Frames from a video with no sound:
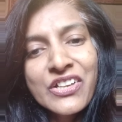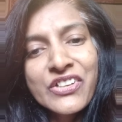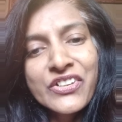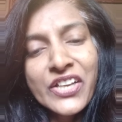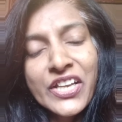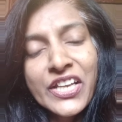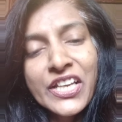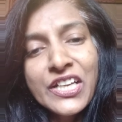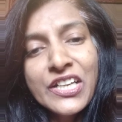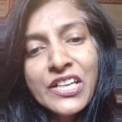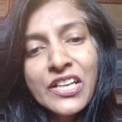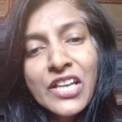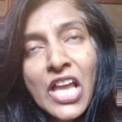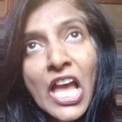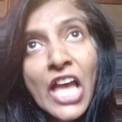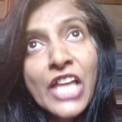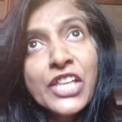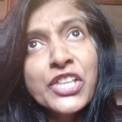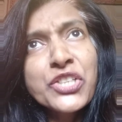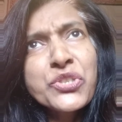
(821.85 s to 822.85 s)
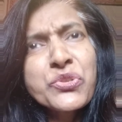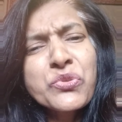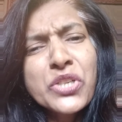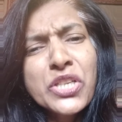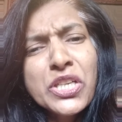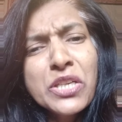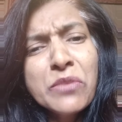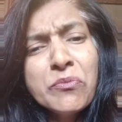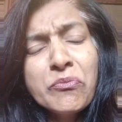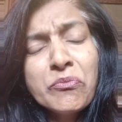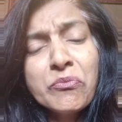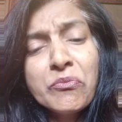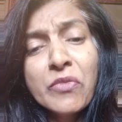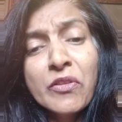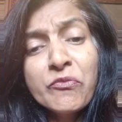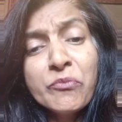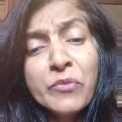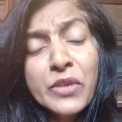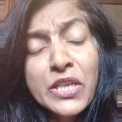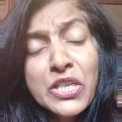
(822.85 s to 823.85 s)
right? And I used to keep
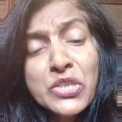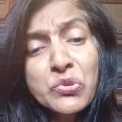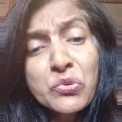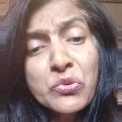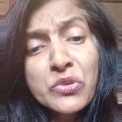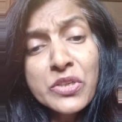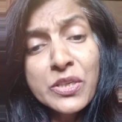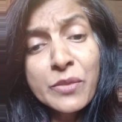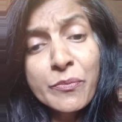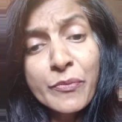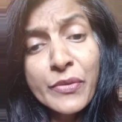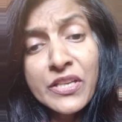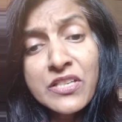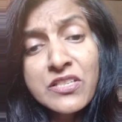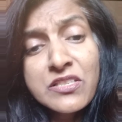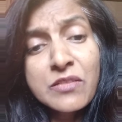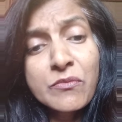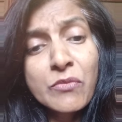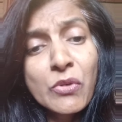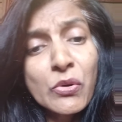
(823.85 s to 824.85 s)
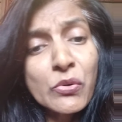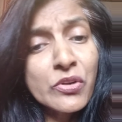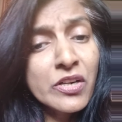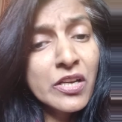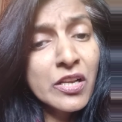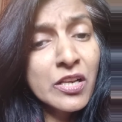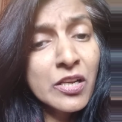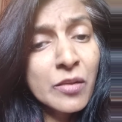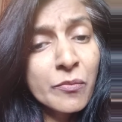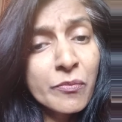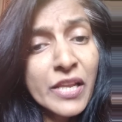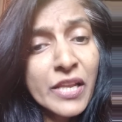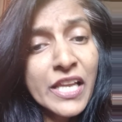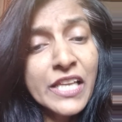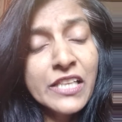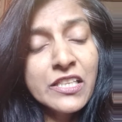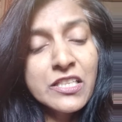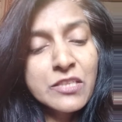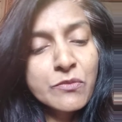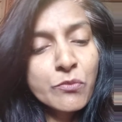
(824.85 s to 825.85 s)
being so depressed about it and
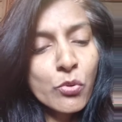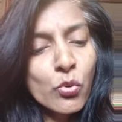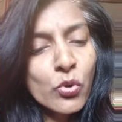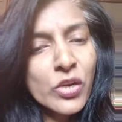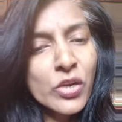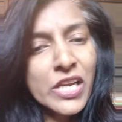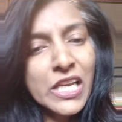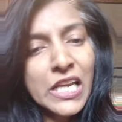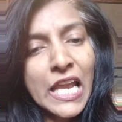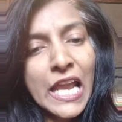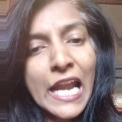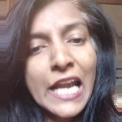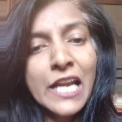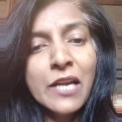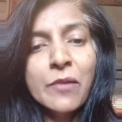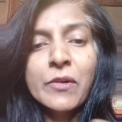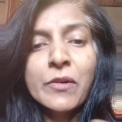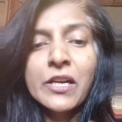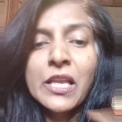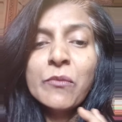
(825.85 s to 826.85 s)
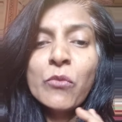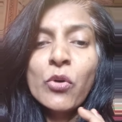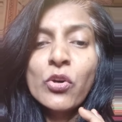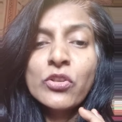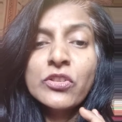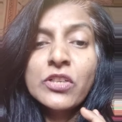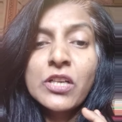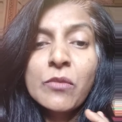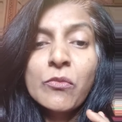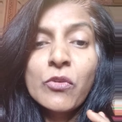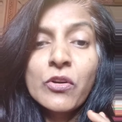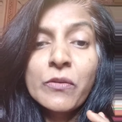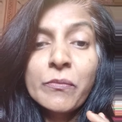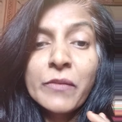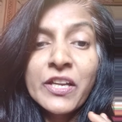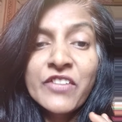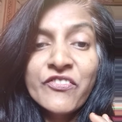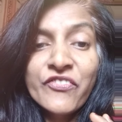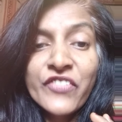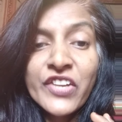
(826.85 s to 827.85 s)
apply this broken hand, but I'm bothered about
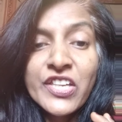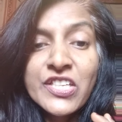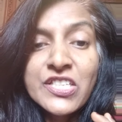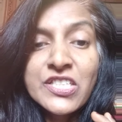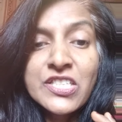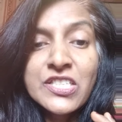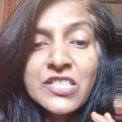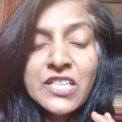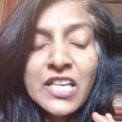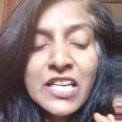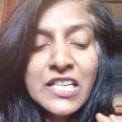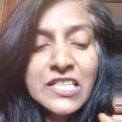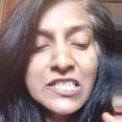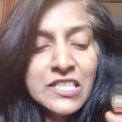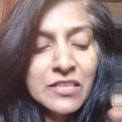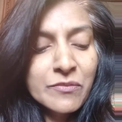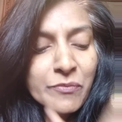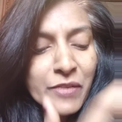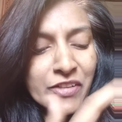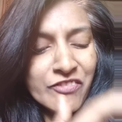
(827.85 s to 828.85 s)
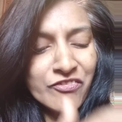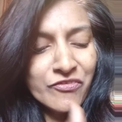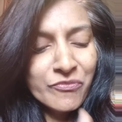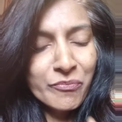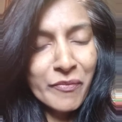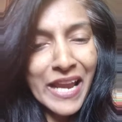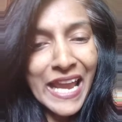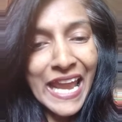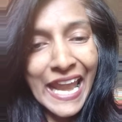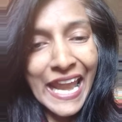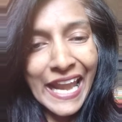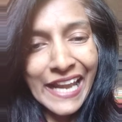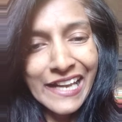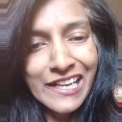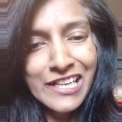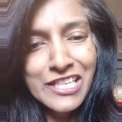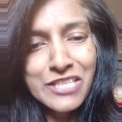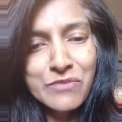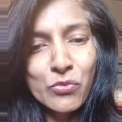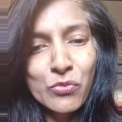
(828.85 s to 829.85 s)
my face. I said my
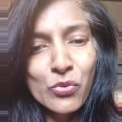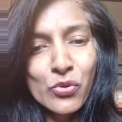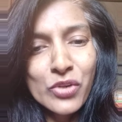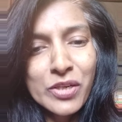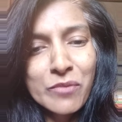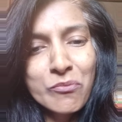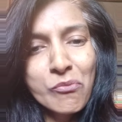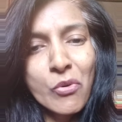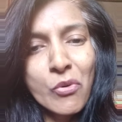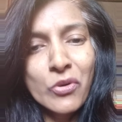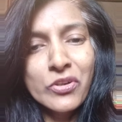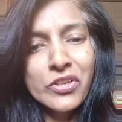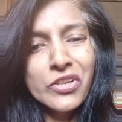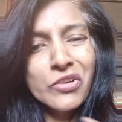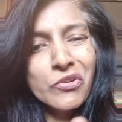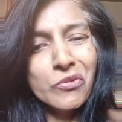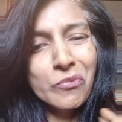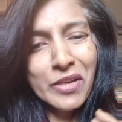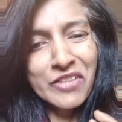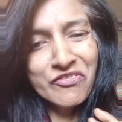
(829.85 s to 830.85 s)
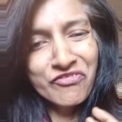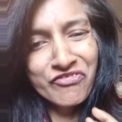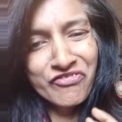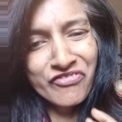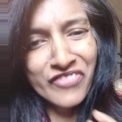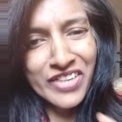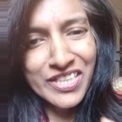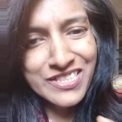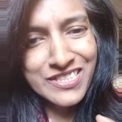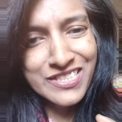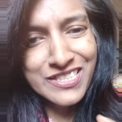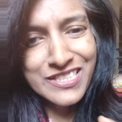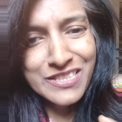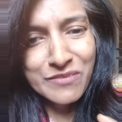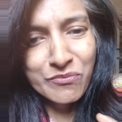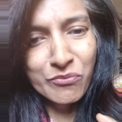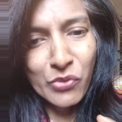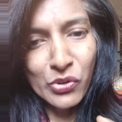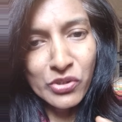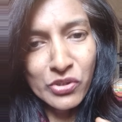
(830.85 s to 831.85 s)
hand is more important or my face is
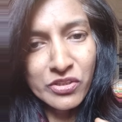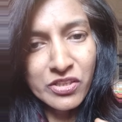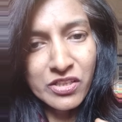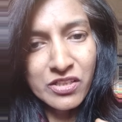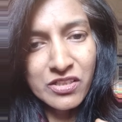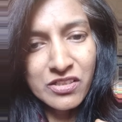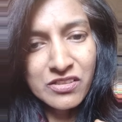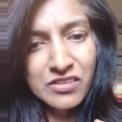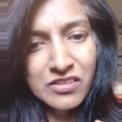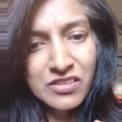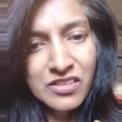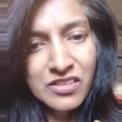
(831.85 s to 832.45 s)
important,